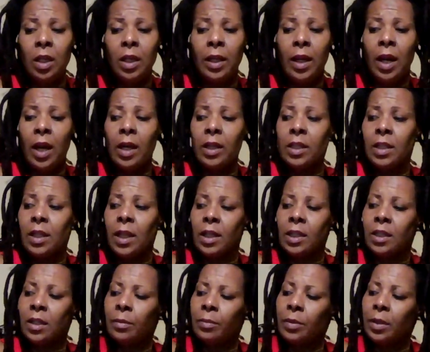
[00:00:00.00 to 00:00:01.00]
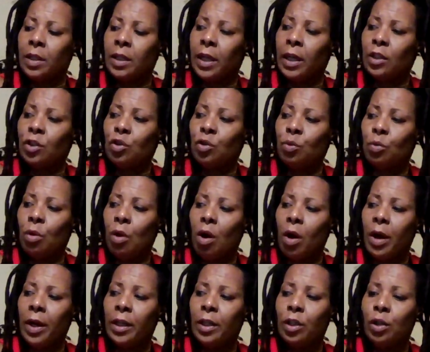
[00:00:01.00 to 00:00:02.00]
now, it's not something that you
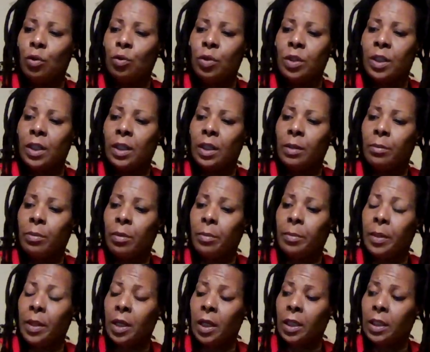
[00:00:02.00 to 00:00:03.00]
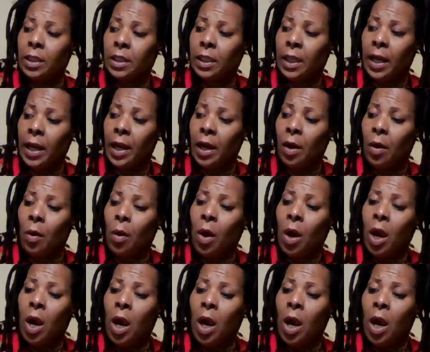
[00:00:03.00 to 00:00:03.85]
are inducing, Libra, because now